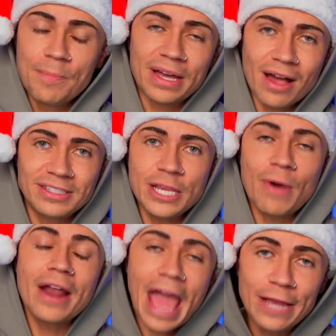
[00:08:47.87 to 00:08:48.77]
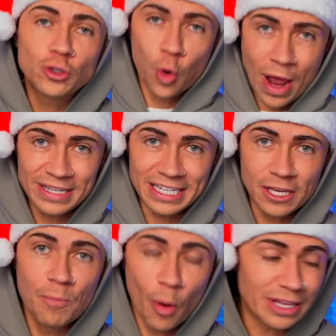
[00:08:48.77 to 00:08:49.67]
because he ran a
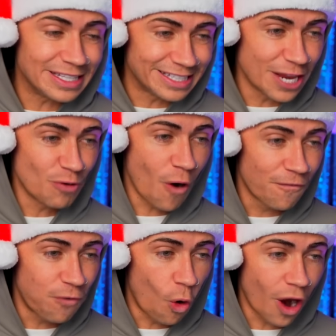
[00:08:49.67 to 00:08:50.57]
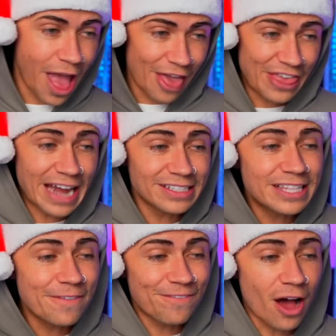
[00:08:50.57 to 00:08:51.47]
20.04, that is
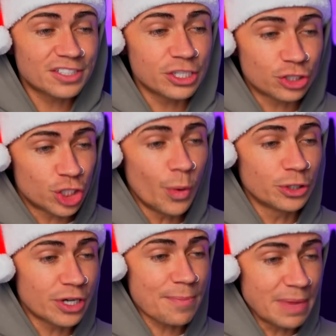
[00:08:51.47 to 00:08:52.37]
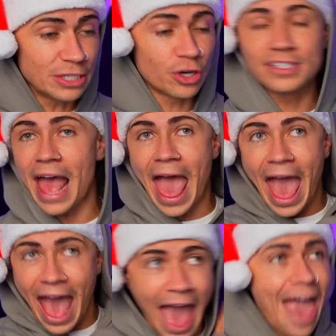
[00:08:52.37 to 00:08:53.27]
the fastest 200 meters
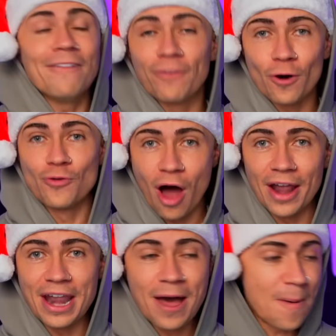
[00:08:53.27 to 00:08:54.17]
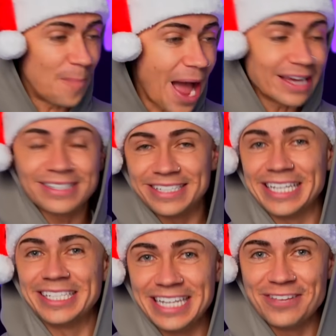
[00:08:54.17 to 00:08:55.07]
ever run by a
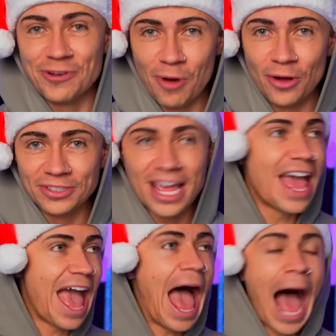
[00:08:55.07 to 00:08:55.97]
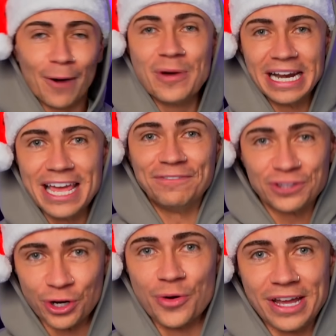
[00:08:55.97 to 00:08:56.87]
16-year-old. And we lived
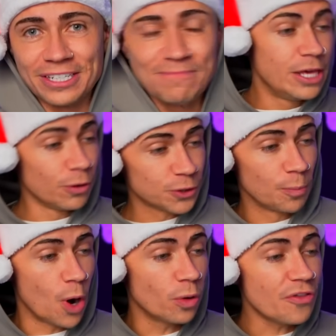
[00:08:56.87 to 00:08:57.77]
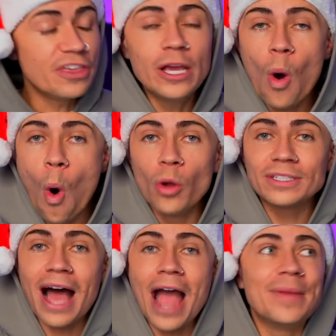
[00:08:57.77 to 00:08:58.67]
through it. He also broke the
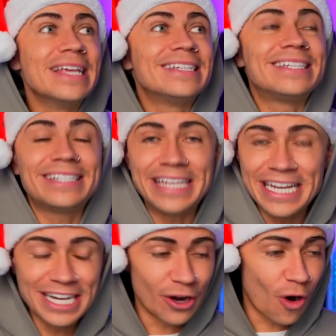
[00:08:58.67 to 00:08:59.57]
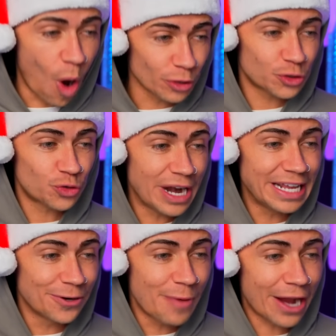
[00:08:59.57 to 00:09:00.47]
all-time senior
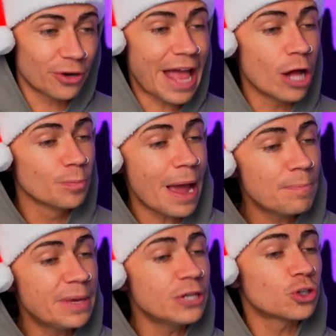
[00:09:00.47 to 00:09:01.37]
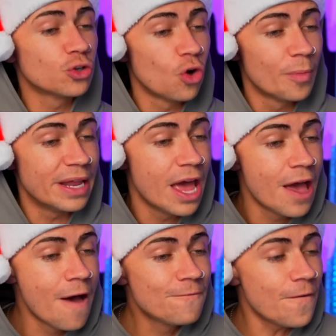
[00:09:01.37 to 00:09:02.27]
Australian record held by Peter Norman
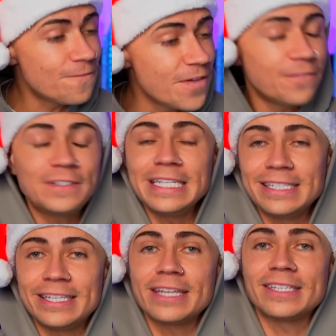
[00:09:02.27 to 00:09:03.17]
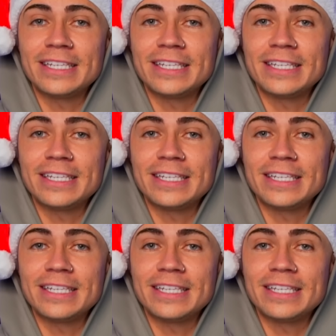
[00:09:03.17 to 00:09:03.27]
for 56